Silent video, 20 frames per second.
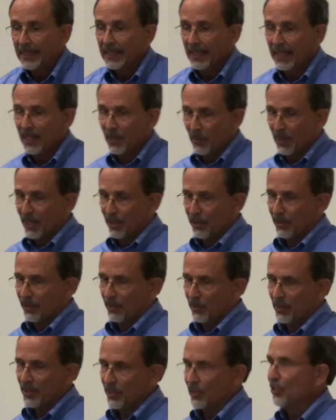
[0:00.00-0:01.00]
Anyway,
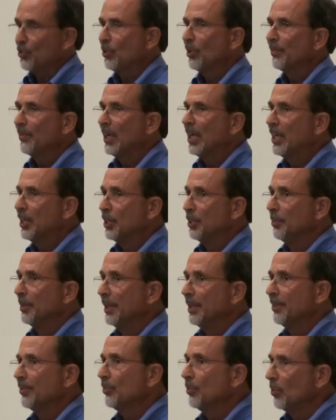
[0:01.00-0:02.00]
there was a sort of
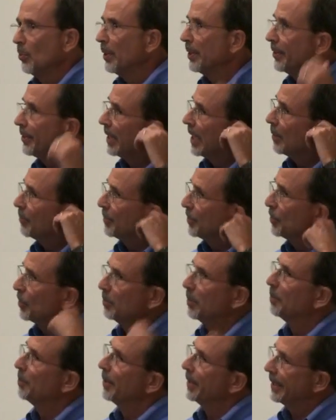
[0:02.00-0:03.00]
argument as to whether or not we should
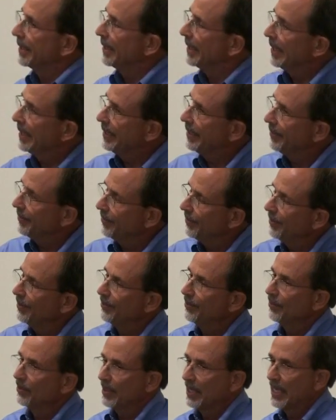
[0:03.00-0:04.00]
be burning the lightning
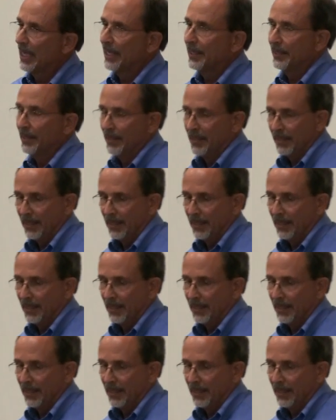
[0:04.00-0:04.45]
season or not,